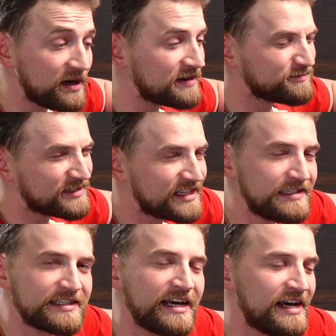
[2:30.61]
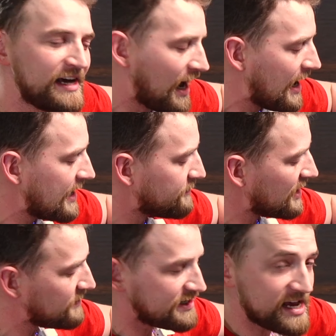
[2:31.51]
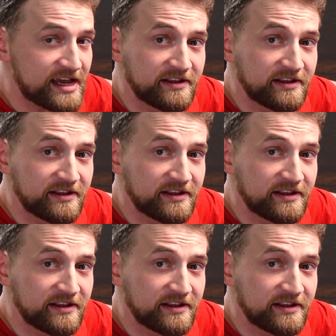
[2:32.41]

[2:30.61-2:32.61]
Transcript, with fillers: But since I might be taking